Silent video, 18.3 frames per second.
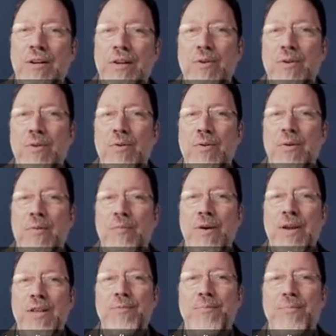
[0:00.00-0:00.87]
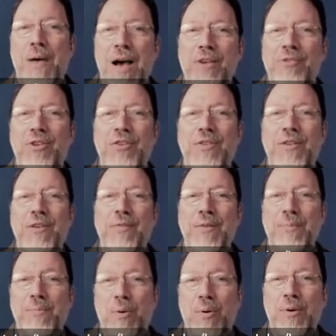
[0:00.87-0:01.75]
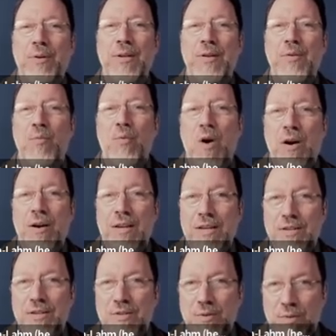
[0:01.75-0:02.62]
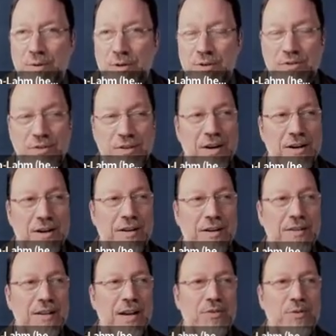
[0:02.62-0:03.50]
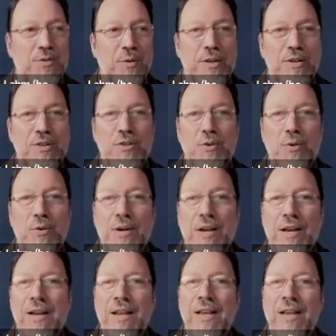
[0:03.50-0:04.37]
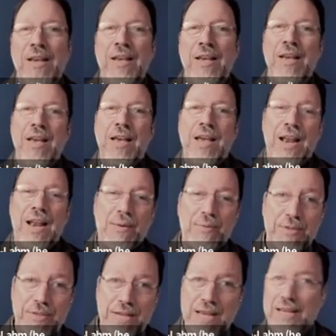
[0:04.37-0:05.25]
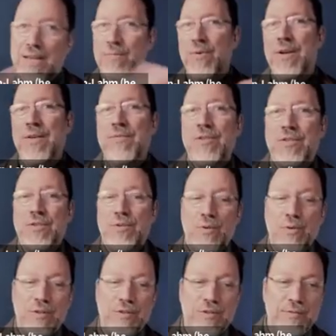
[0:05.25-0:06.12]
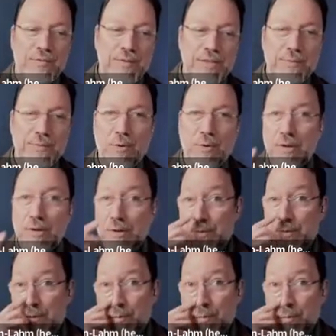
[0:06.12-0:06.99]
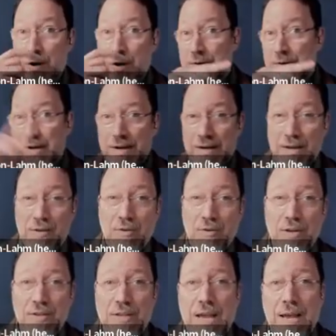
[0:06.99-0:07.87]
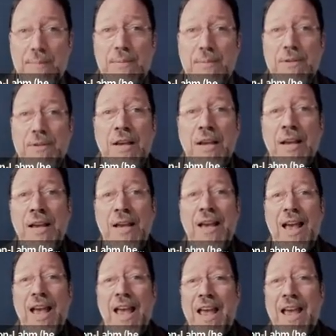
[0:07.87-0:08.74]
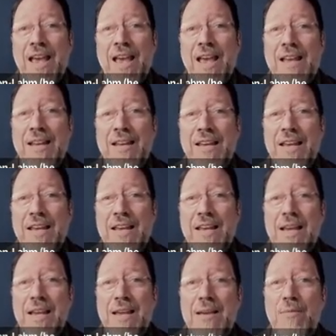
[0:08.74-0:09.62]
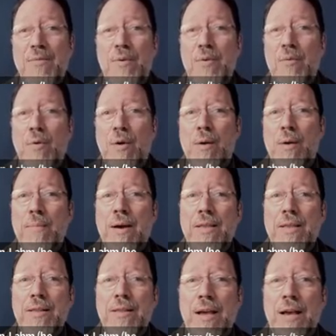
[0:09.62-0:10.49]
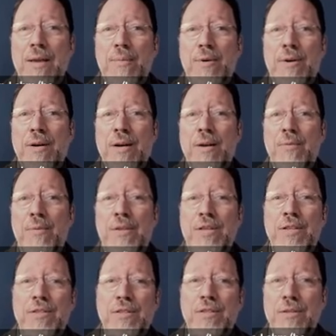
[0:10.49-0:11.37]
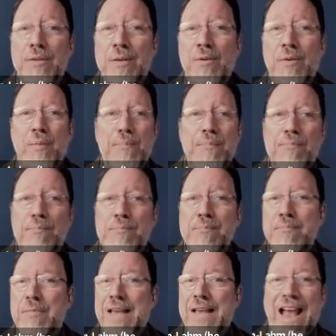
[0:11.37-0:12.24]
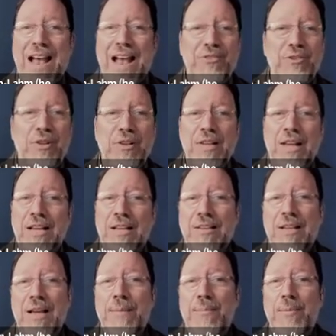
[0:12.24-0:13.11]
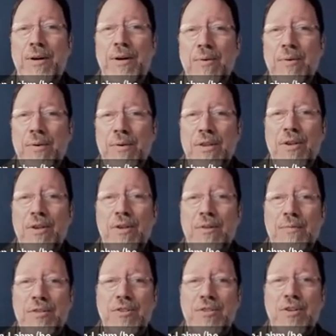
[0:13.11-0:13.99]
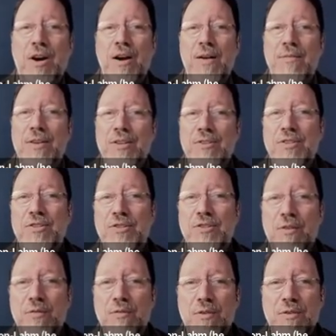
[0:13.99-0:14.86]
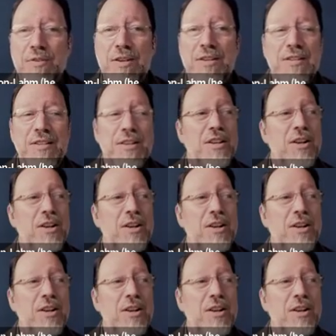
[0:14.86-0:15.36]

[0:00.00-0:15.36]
who runs Positively Portland Walking Tours, an architectural historian. And I was taking one of his tours of East Moreland. We were cutting across campus, and we were walking by the library with its, castle-like library with all of its carvings and so forth. And he said,